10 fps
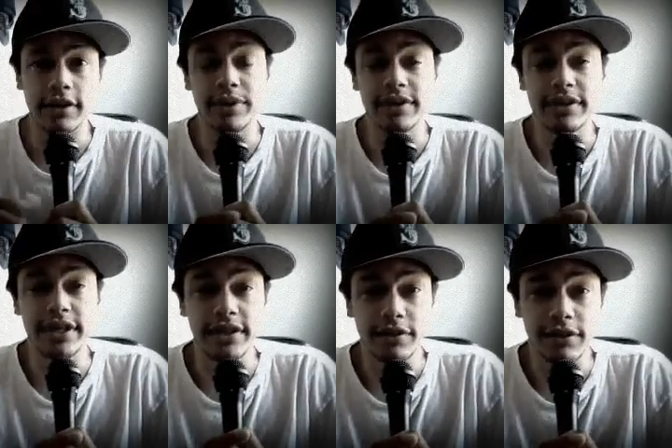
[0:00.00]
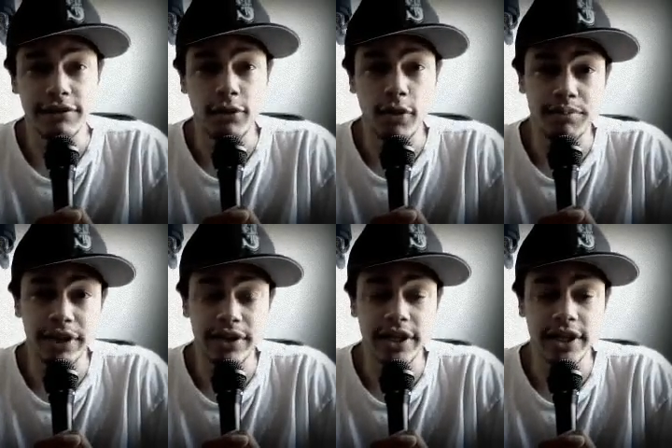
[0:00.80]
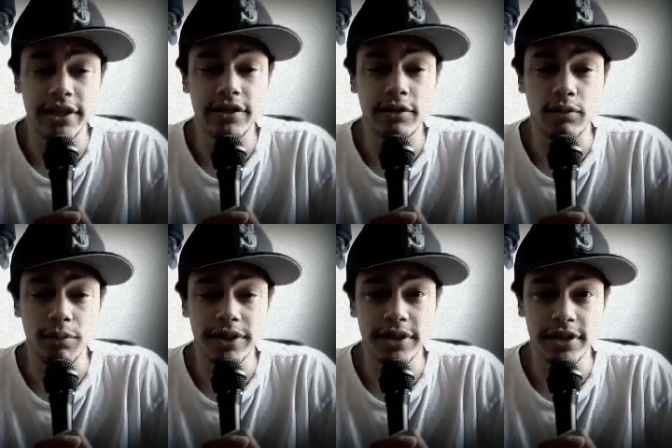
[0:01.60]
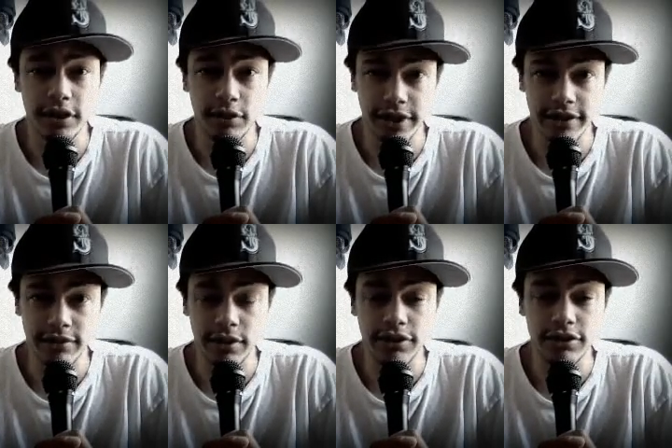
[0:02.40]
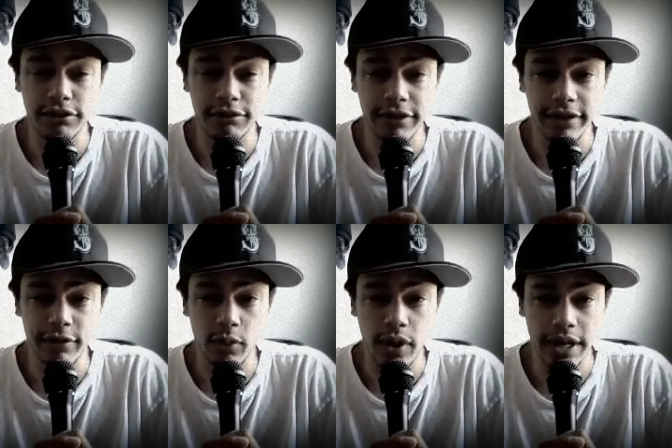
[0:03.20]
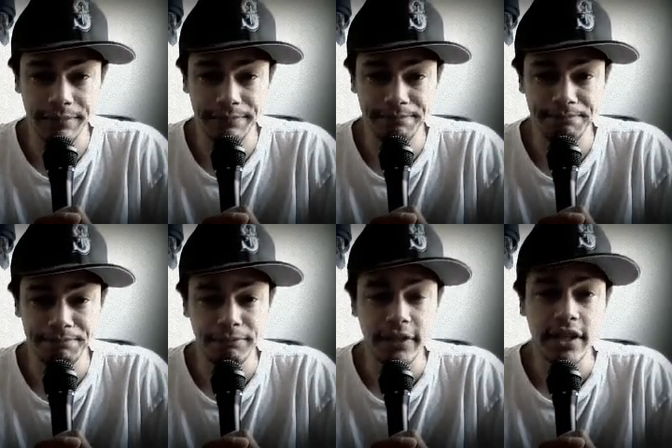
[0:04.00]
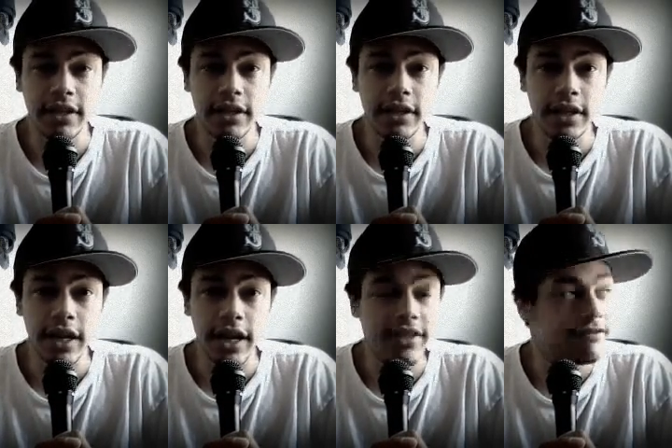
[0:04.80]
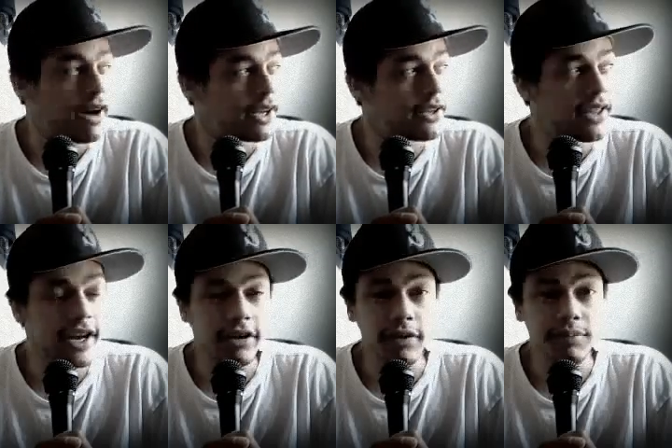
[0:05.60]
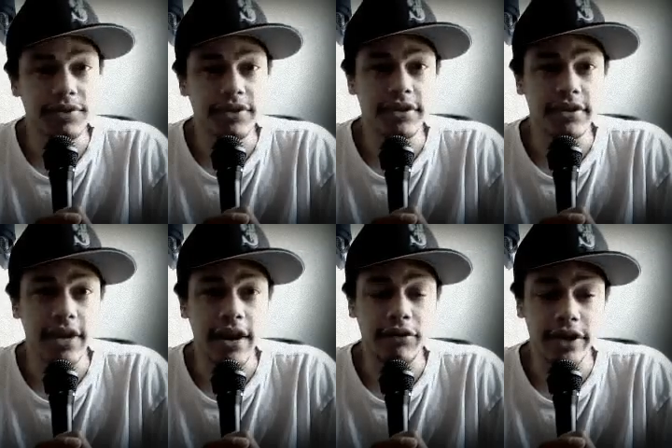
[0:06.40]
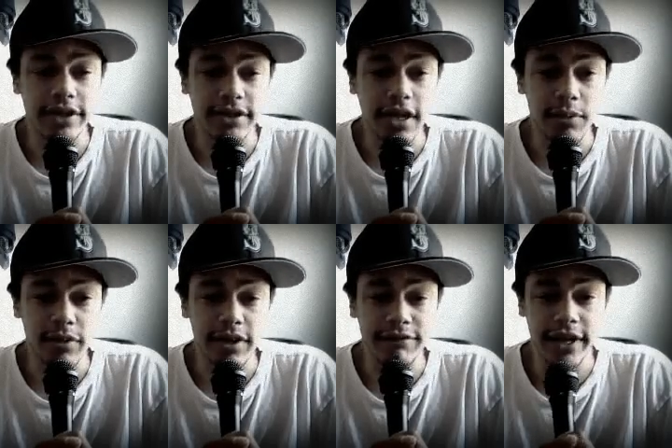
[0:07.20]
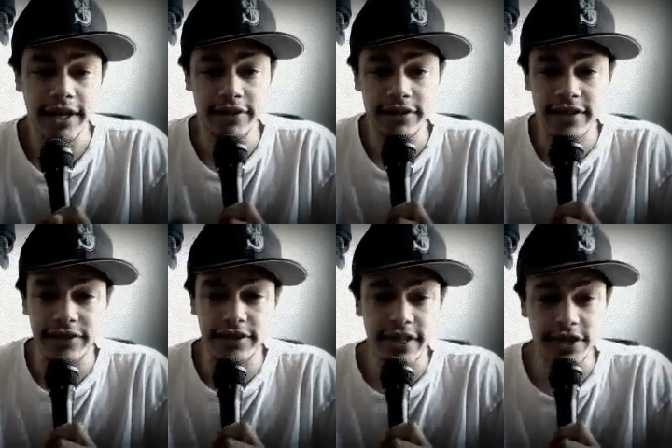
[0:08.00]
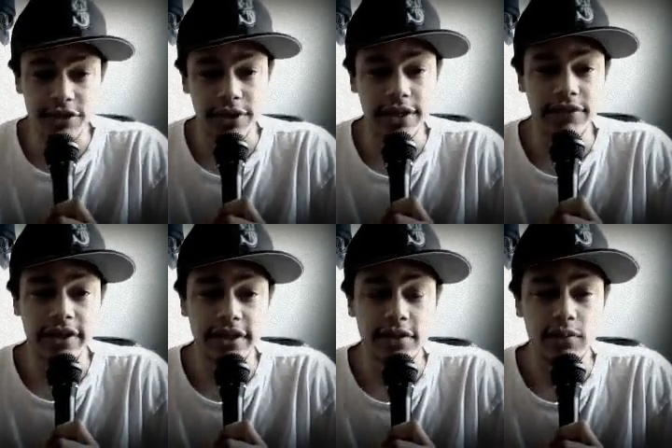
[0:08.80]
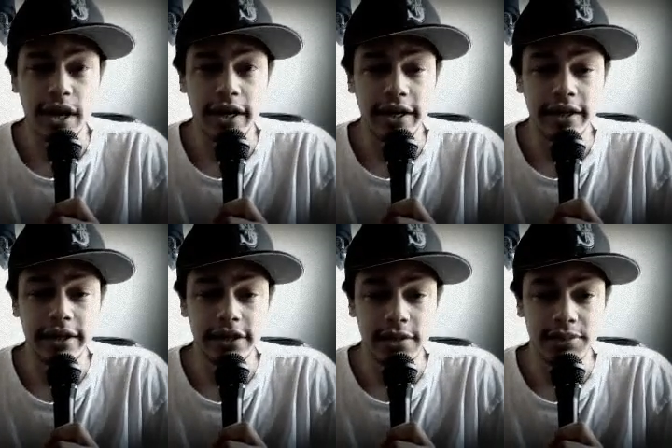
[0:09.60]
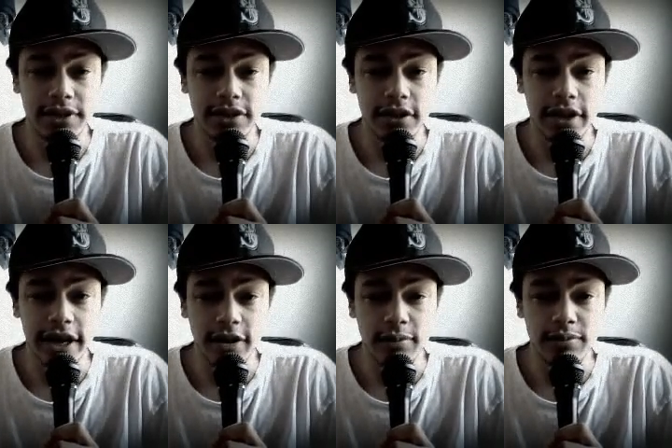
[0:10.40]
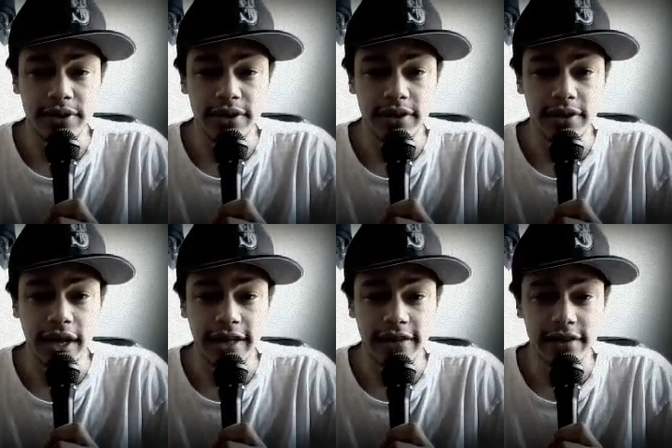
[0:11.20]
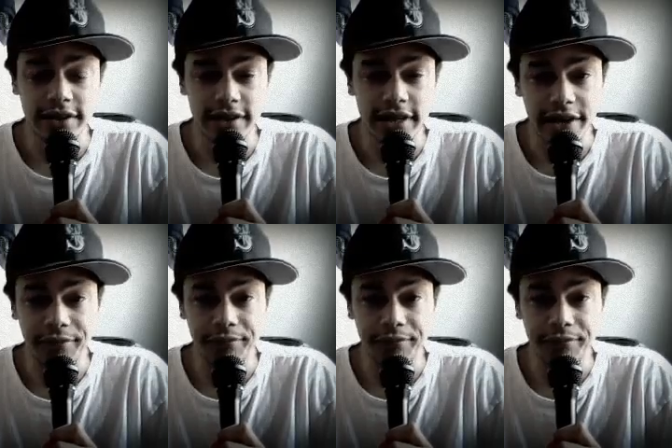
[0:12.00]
BC and during the foreign period, the Romans and the Greeks would also invade for a while. And then finally the Arabs, after Islam, invade in the 7th century. And this is why Egyptians are Arab-like to this day.